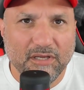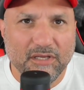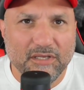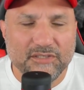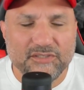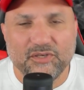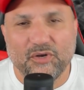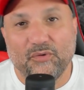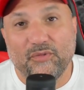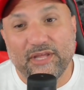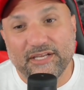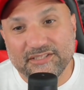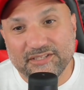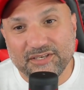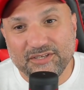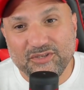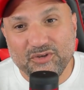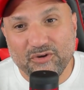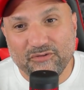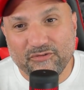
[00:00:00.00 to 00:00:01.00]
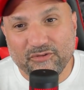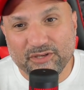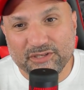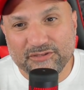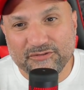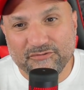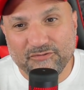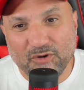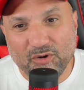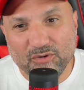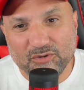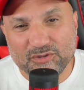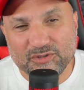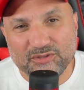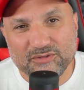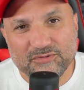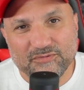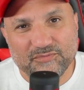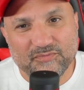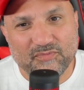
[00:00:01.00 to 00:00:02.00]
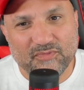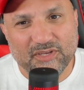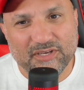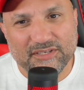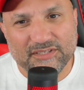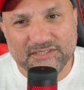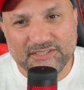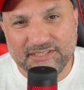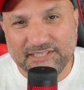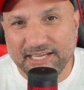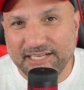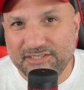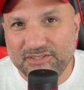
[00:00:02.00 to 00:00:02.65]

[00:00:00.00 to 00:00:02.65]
So that's going to do it for this one, folks. Stay